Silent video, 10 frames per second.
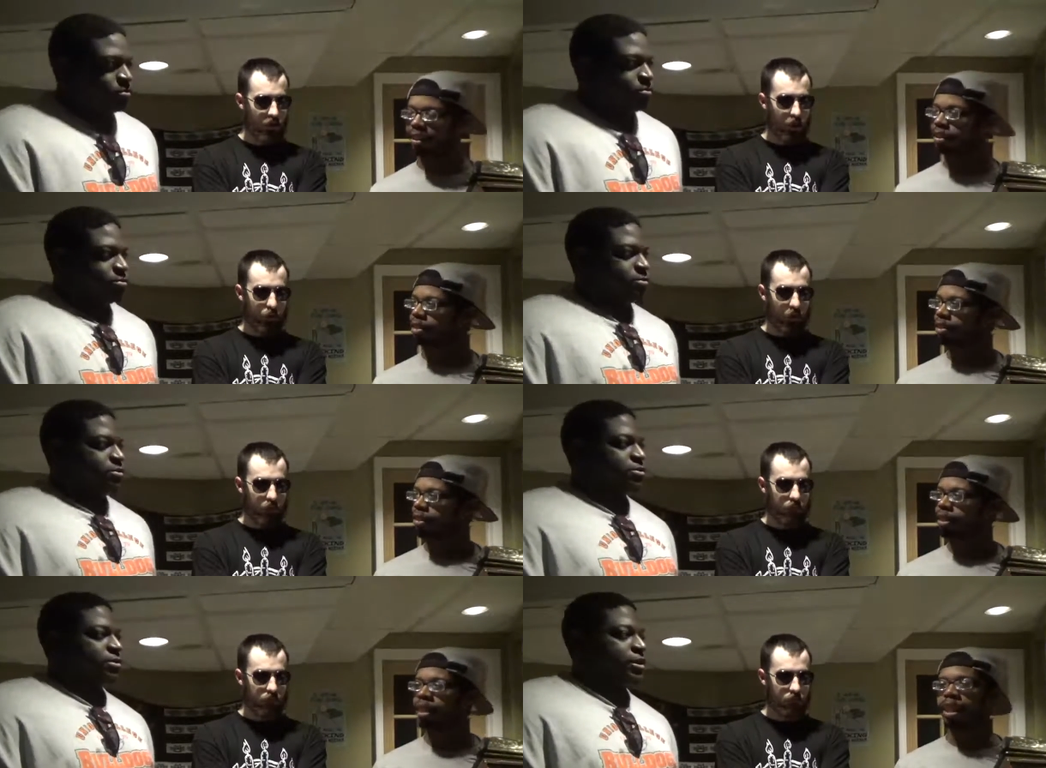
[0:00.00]
Speaker 1: Okay.
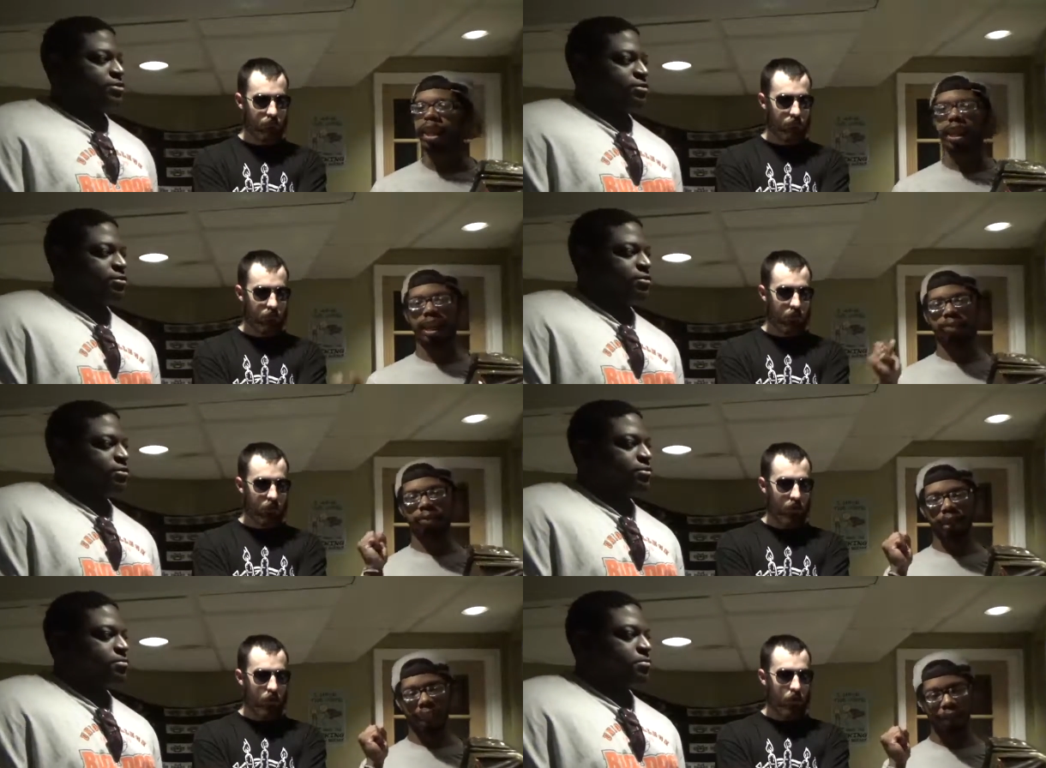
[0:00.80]
So that's good.
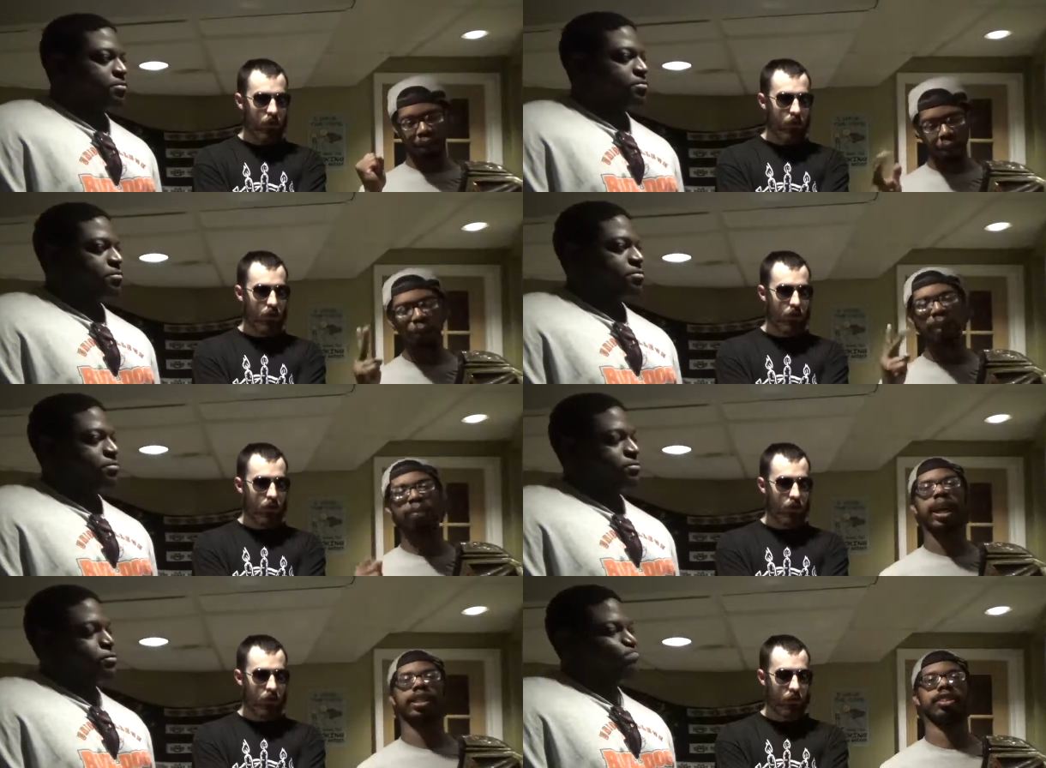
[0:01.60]
And we have two
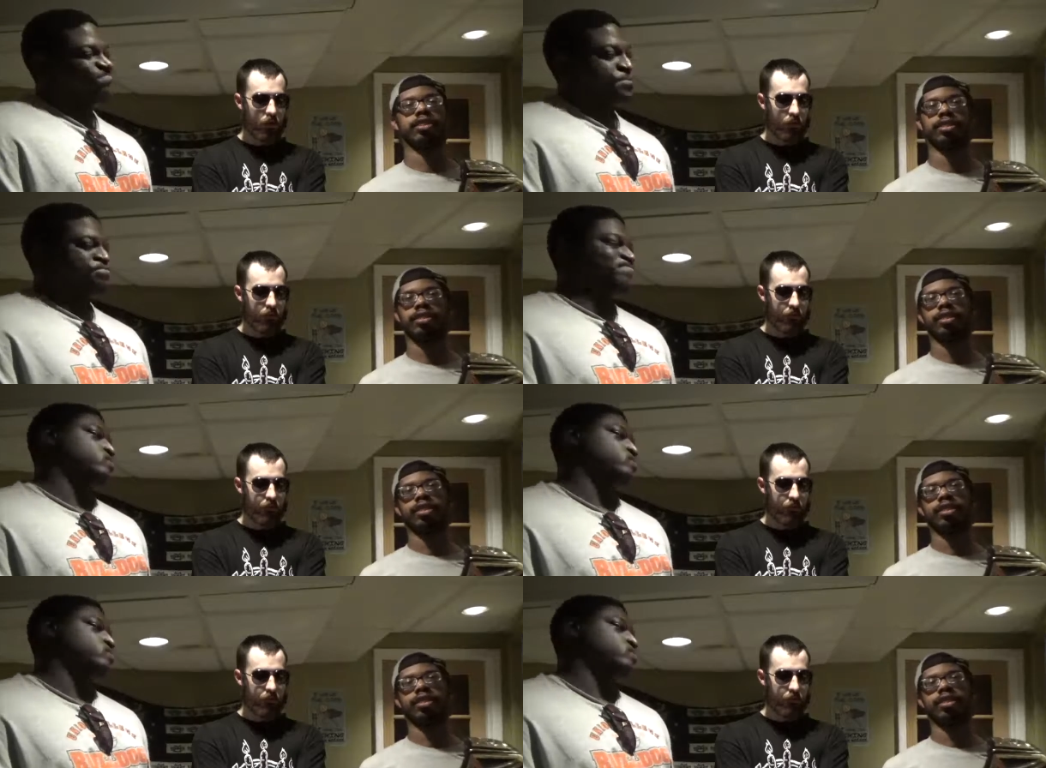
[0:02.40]
big matches